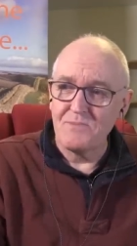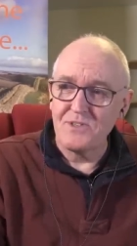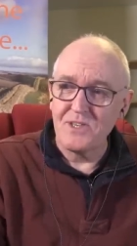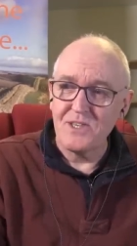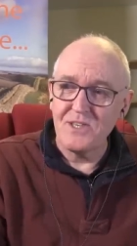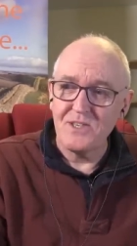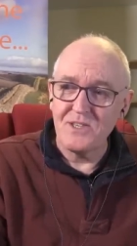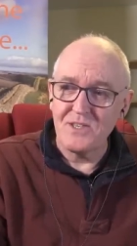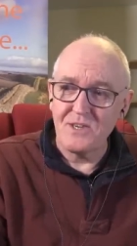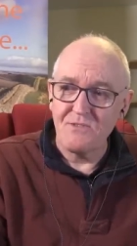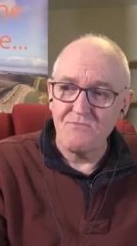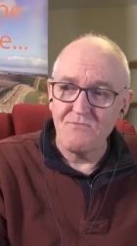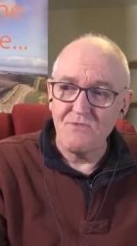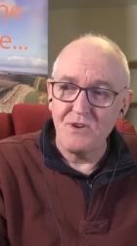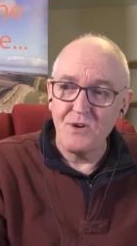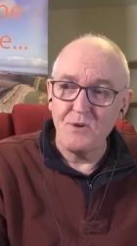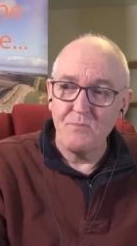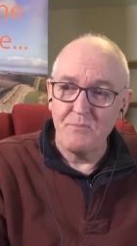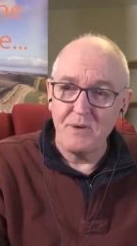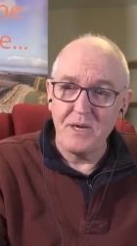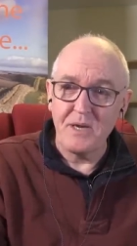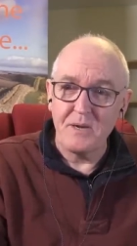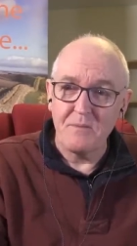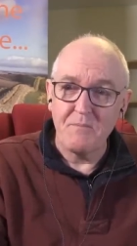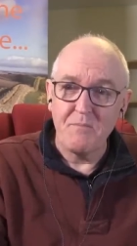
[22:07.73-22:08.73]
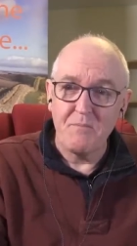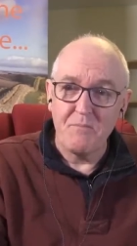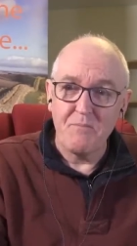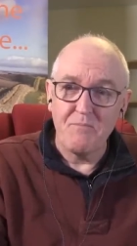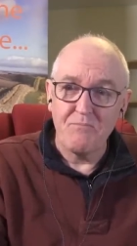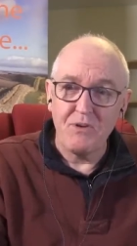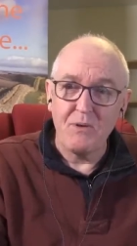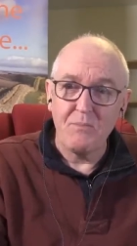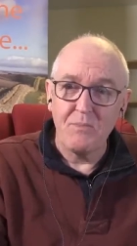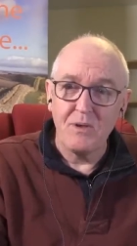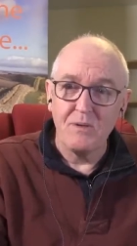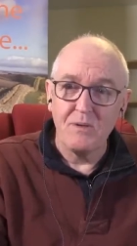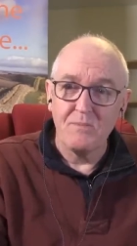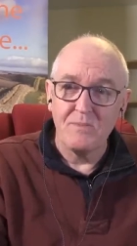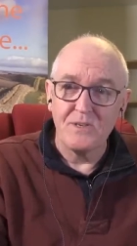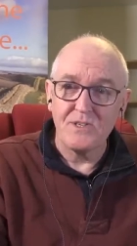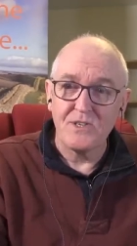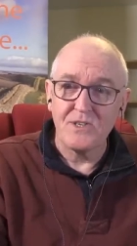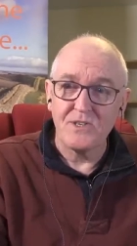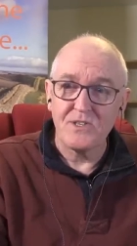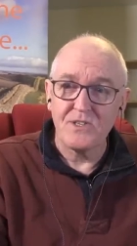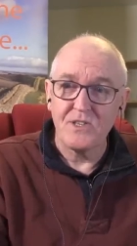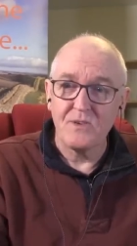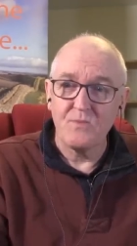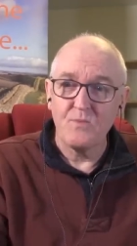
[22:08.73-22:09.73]
This is a real big problem. It's
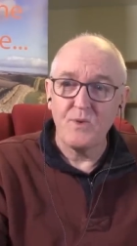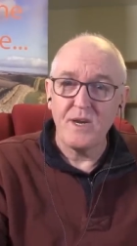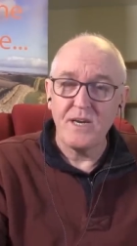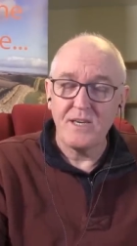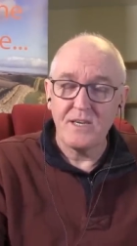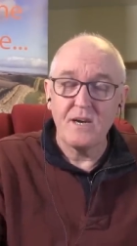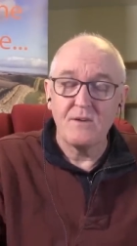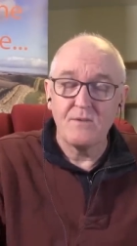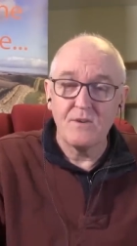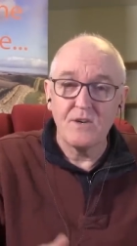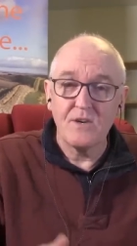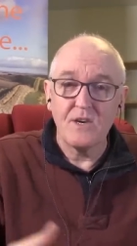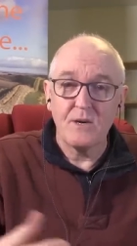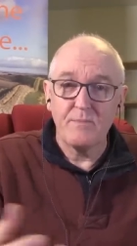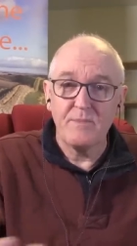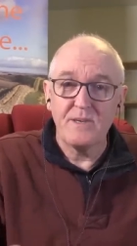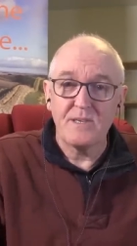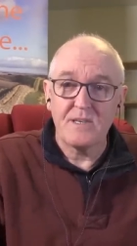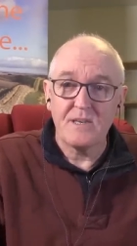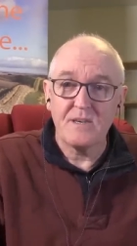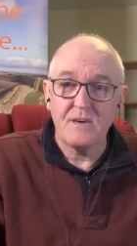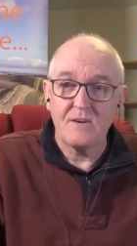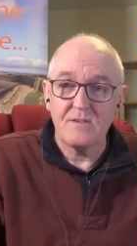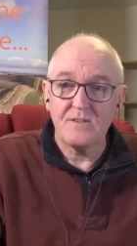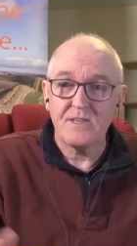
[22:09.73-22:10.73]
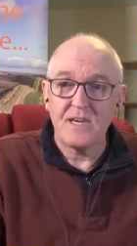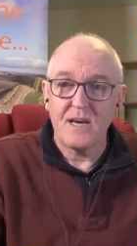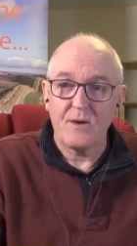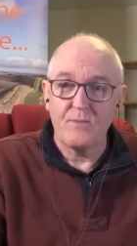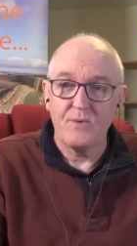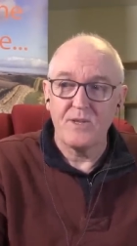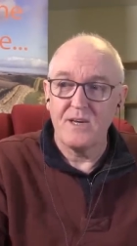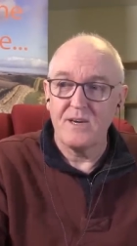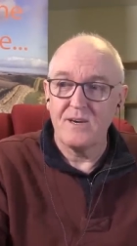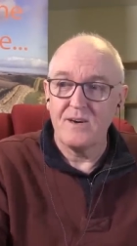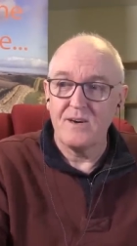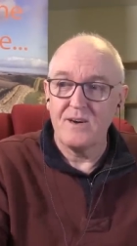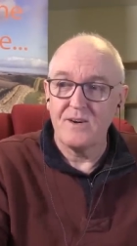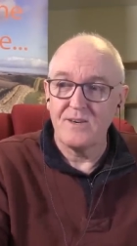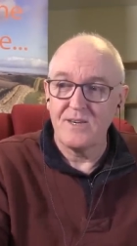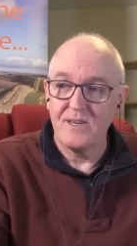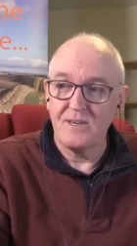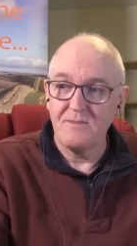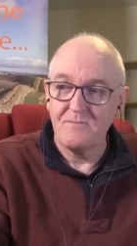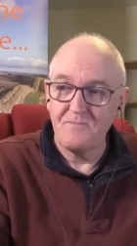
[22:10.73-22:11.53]
just that we don't come into oh. contact with it on a.